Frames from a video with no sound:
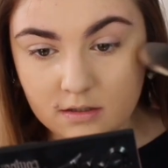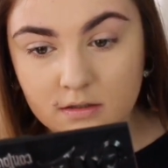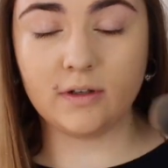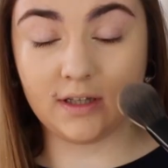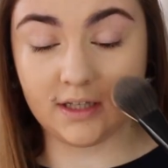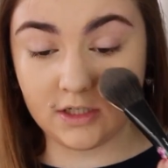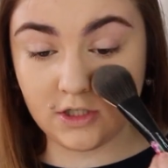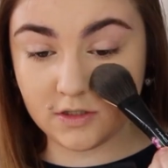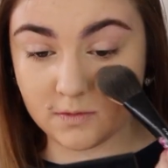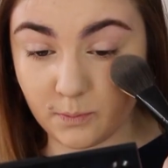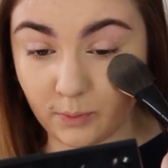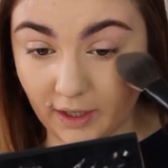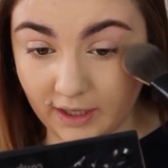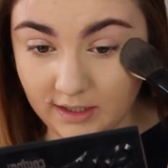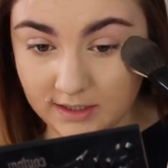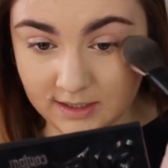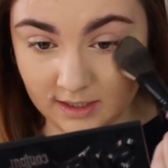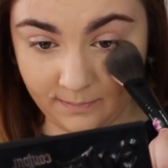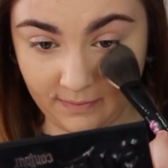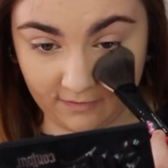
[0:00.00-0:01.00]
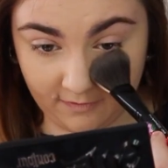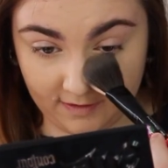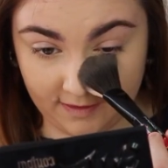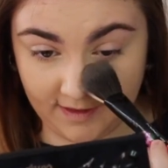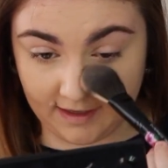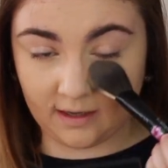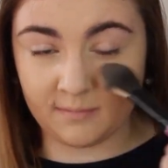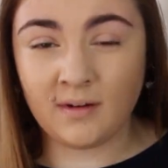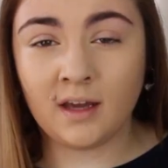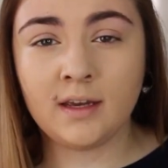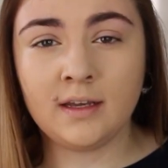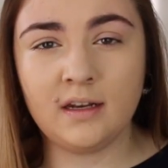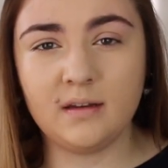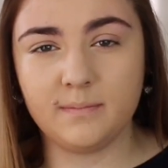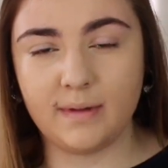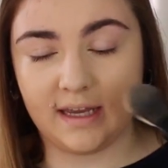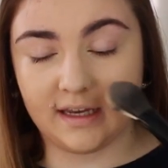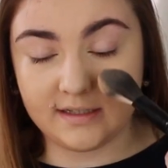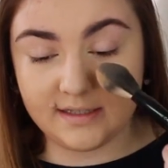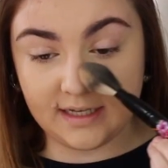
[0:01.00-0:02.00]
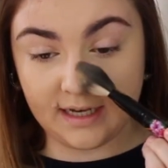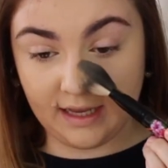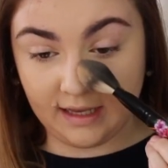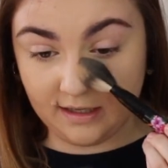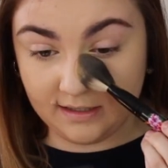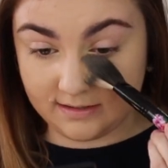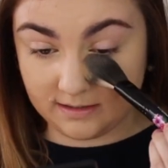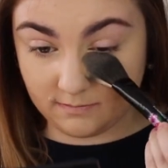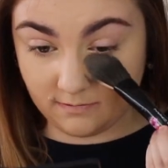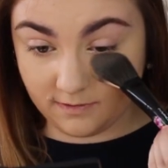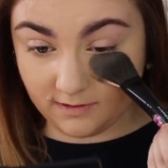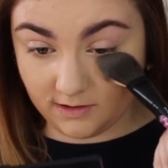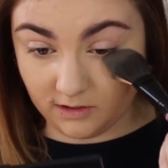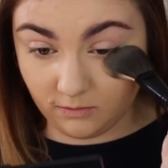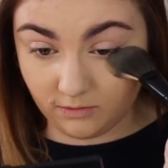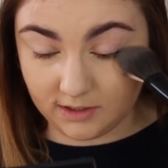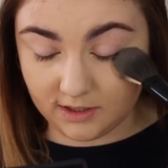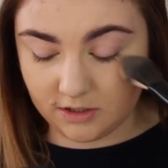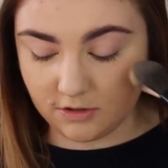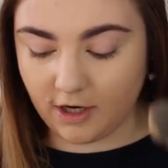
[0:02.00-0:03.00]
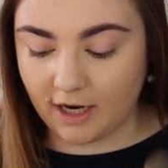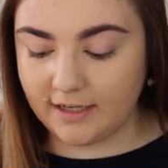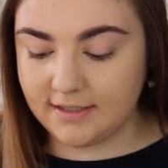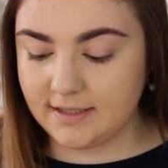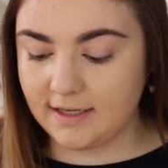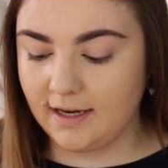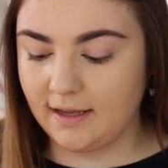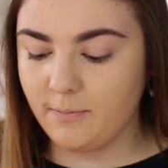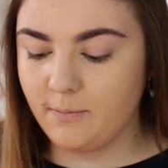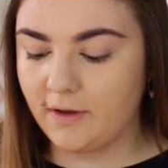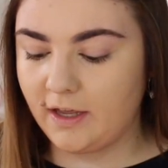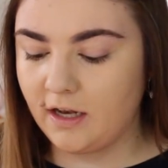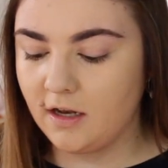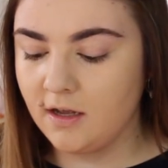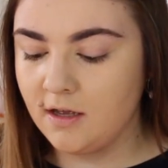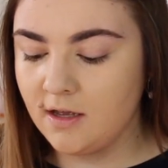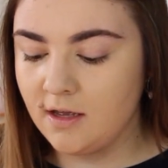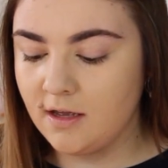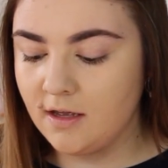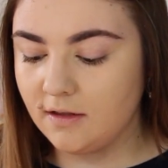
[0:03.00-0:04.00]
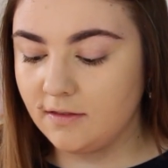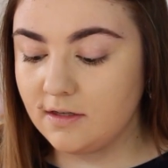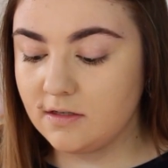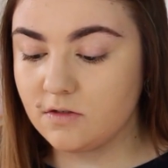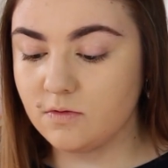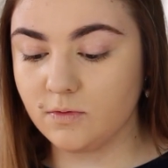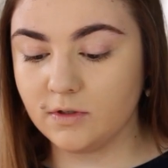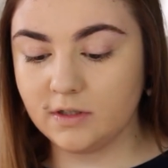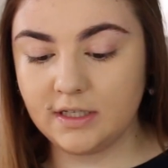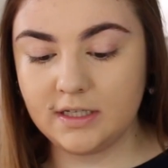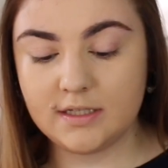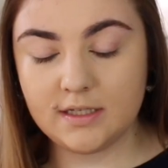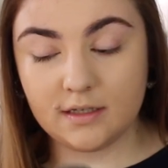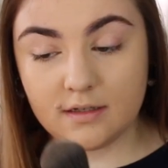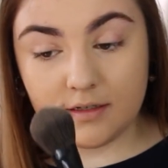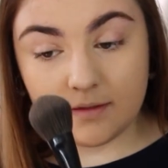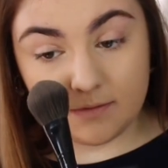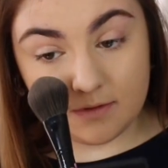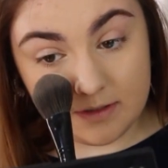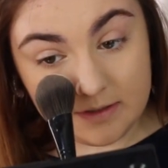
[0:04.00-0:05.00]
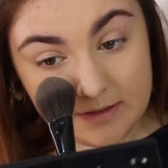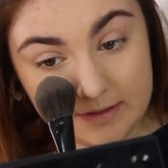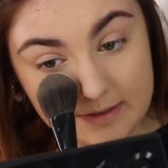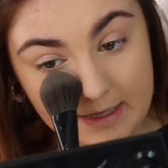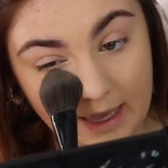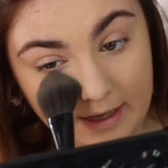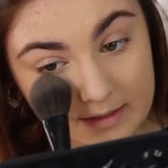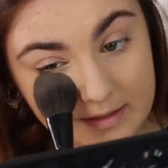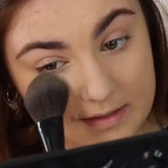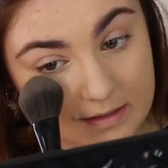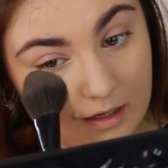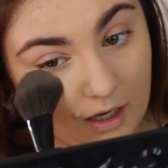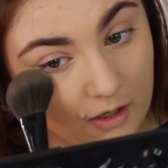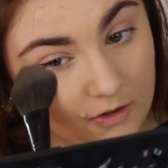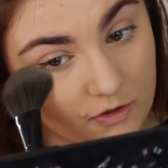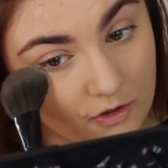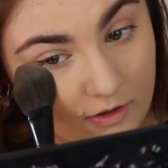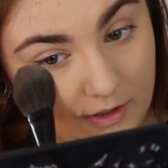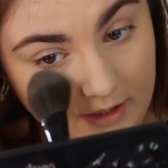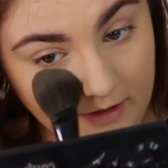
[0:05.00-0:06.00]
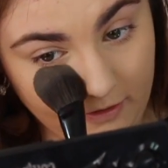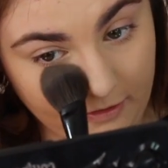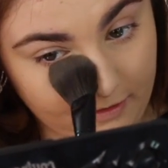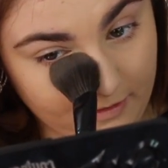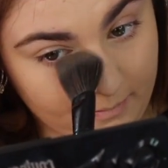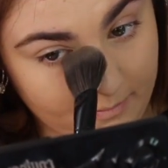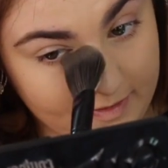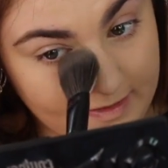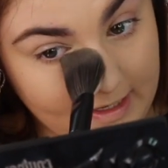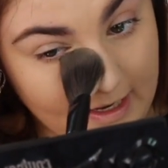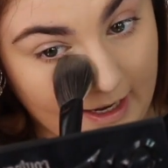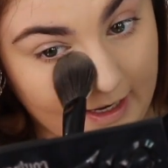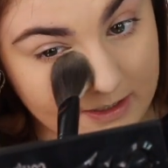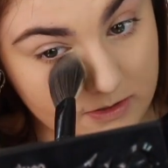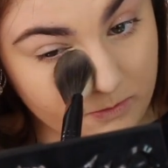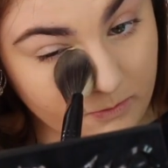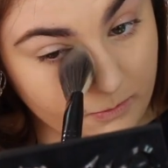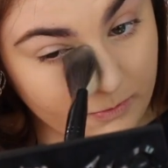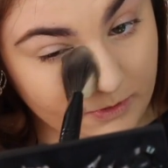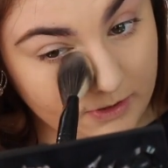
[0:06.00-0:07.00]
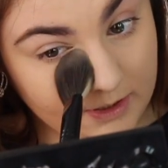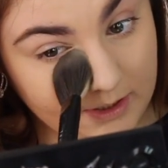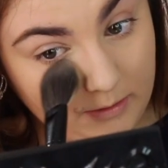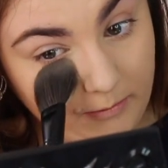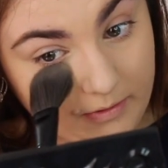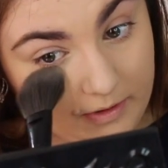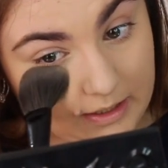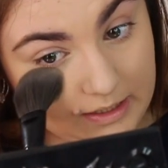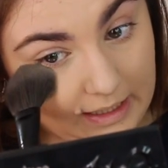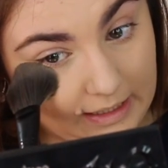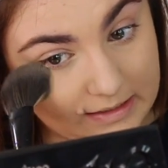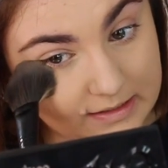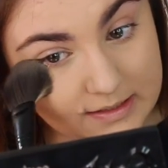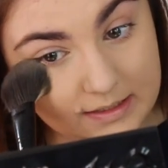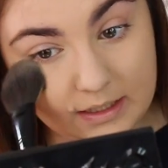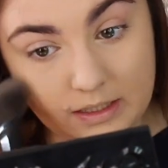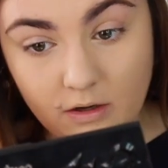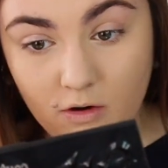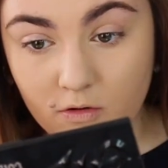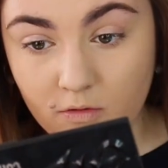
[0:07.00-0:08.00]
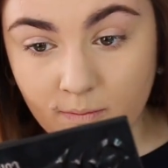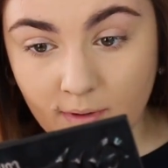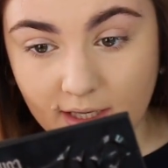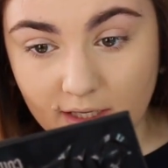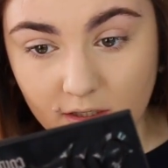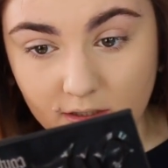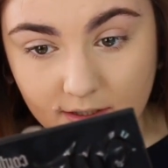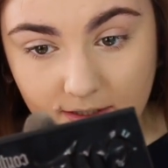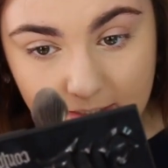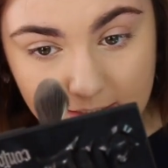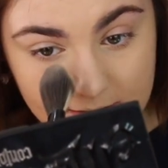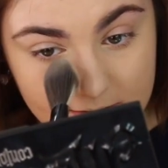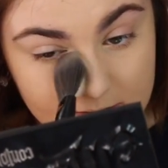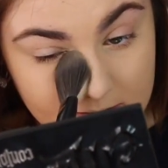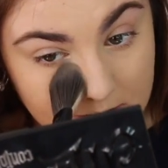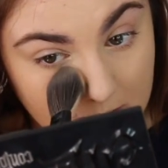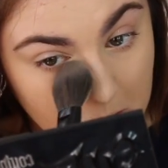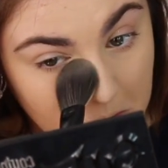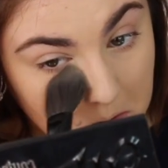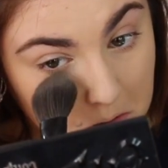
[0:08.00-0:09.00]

Really just brightened up everything. I'm not gonna bake today because I'm feeling really dry today, but this really did set underneath the eyes really nicely. Oh my goodness.